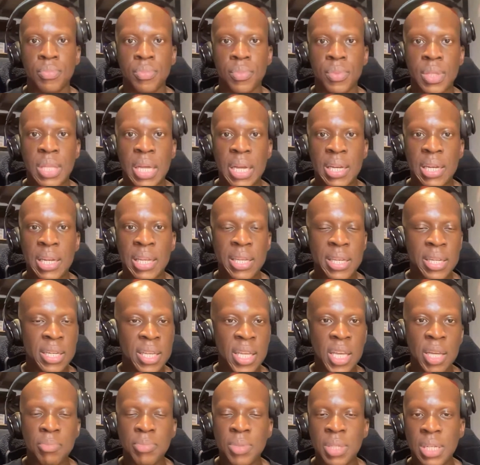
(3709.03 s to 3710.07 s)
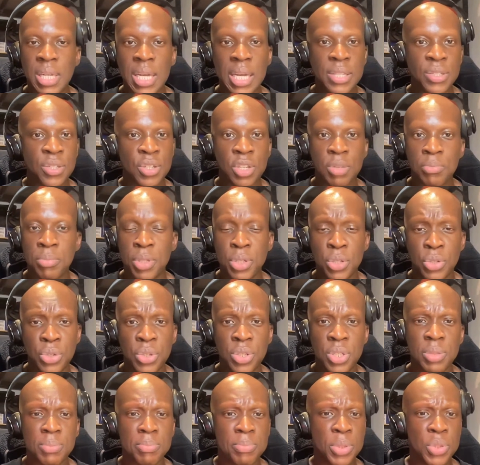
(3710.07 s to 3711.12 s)
That later game tonight's going to be
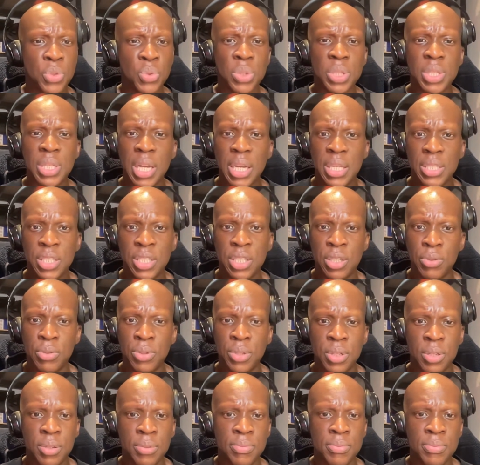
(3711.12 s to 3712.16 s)
good between Nigeria